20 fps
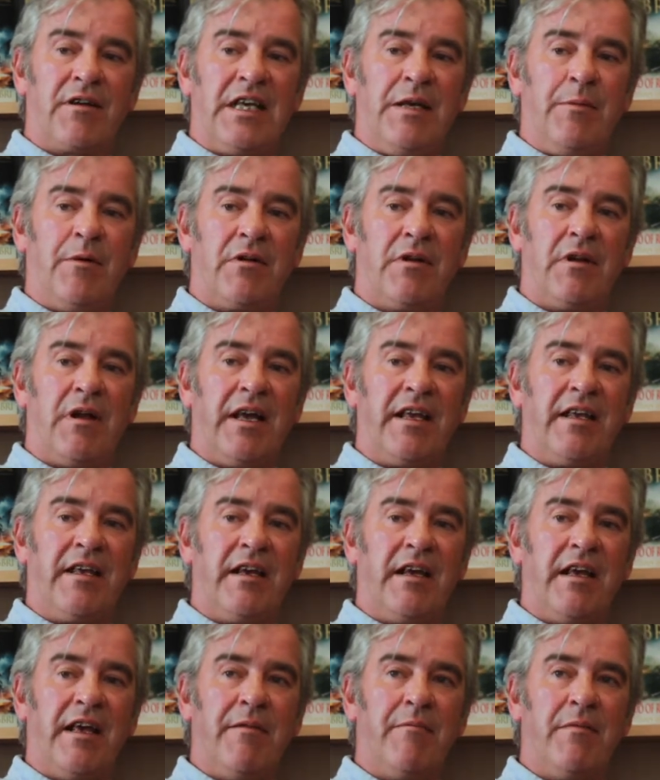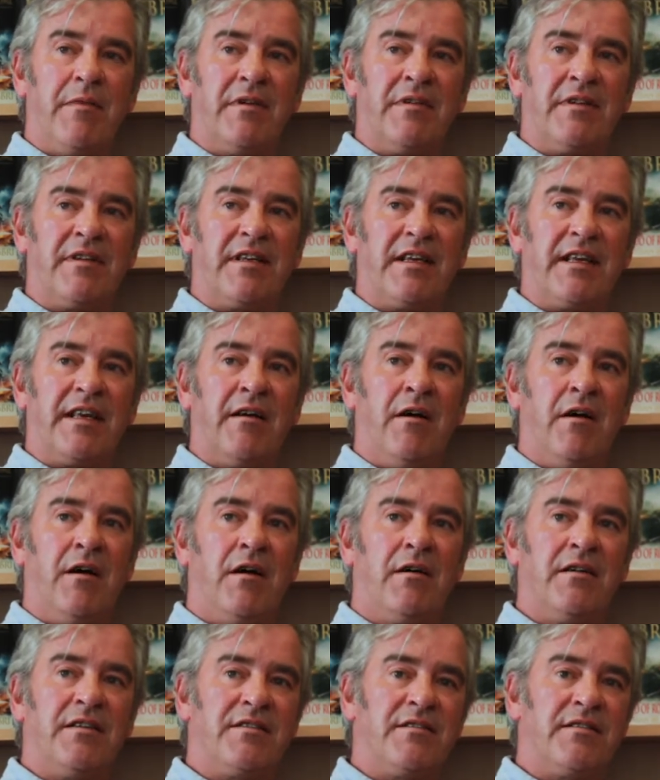keep on liking him and thinking,
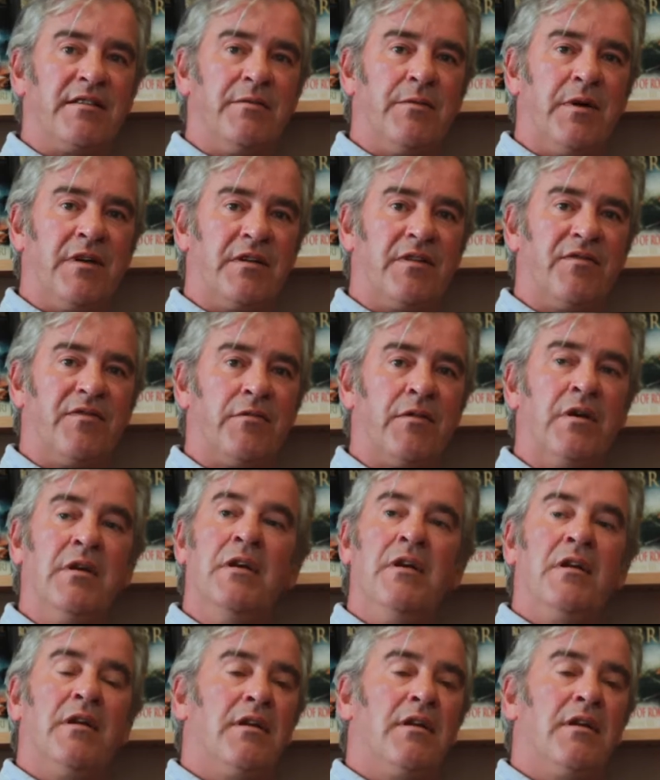oh, isn't he wonderful?